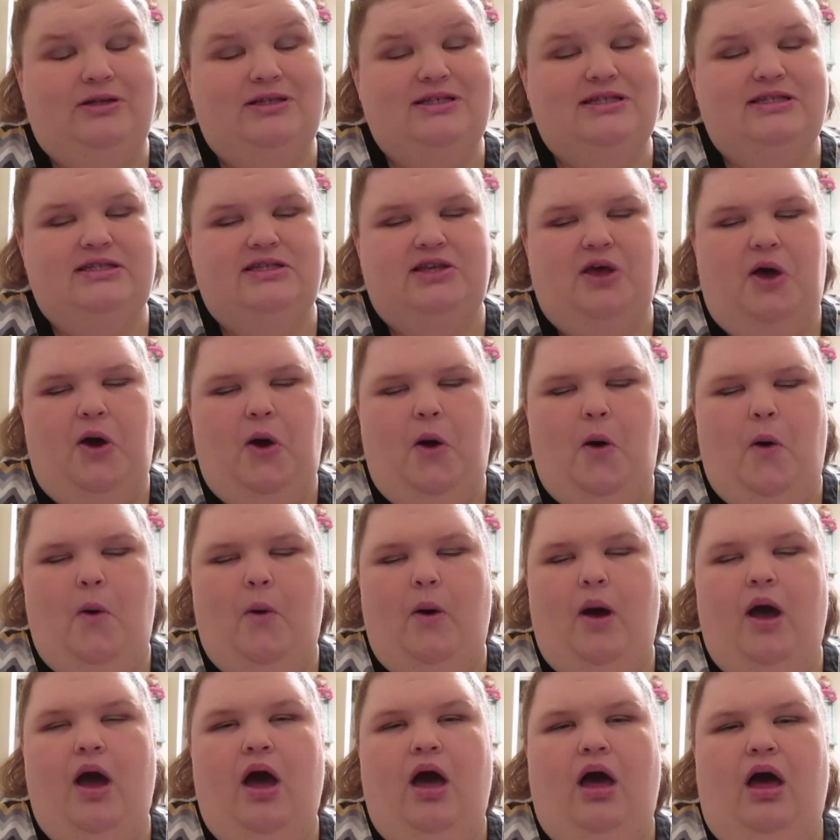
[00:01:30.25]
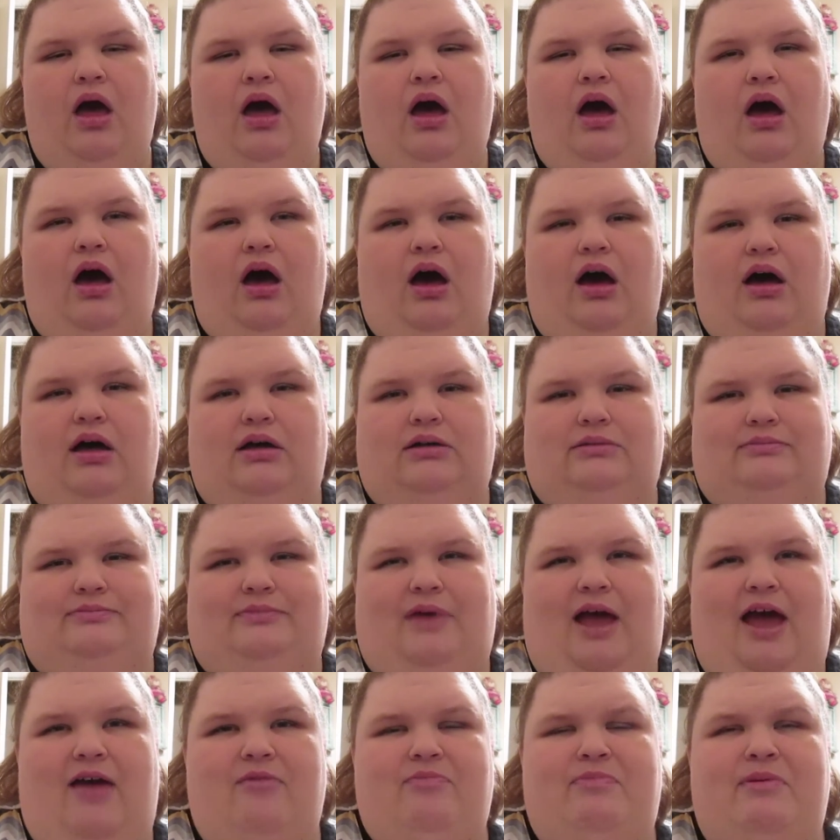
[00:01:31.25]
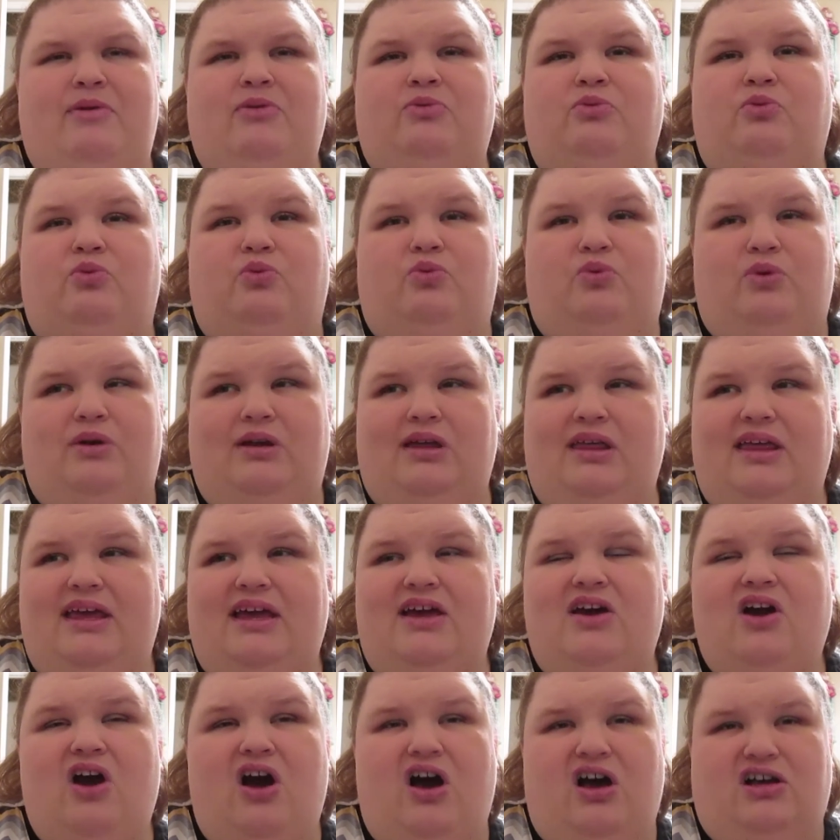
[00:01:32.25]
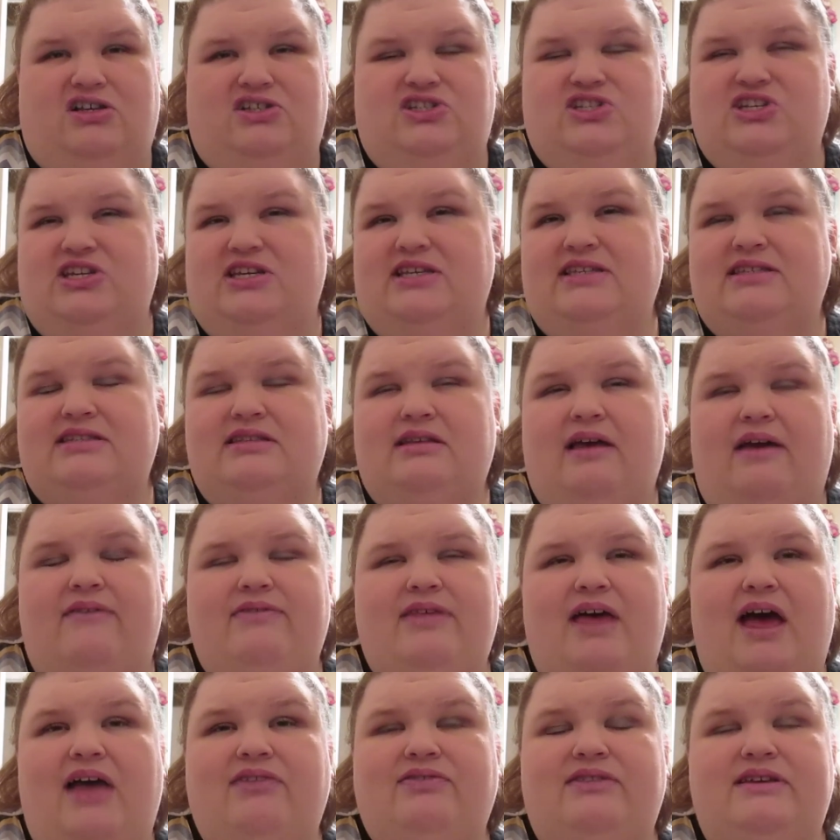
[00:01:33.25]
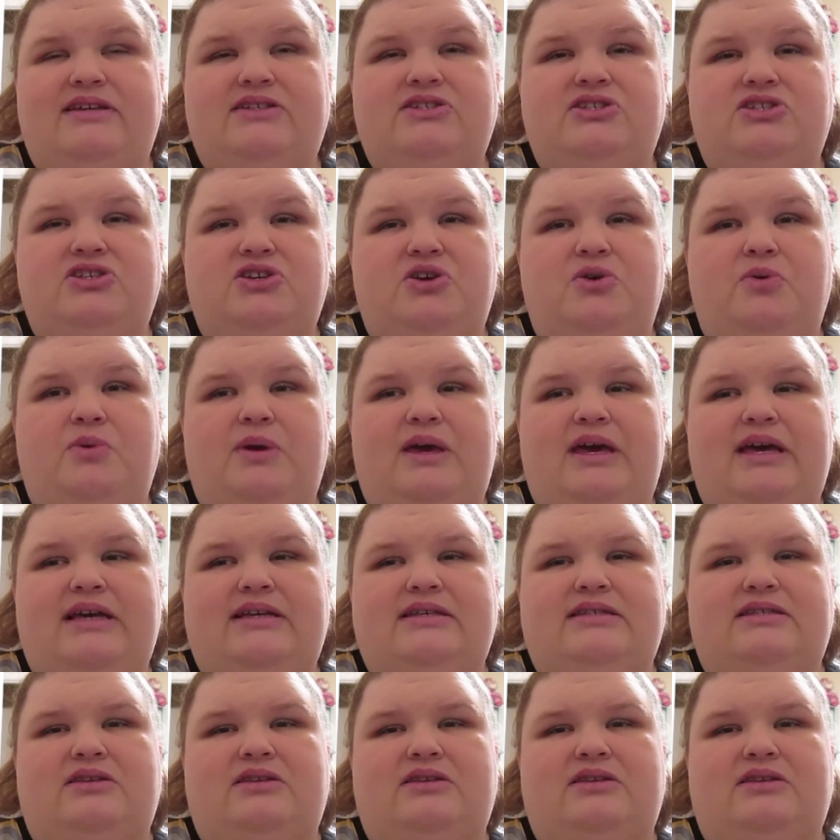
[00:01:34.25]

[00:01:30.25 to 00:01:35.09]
So I've been really conscious of that these 2 weeks,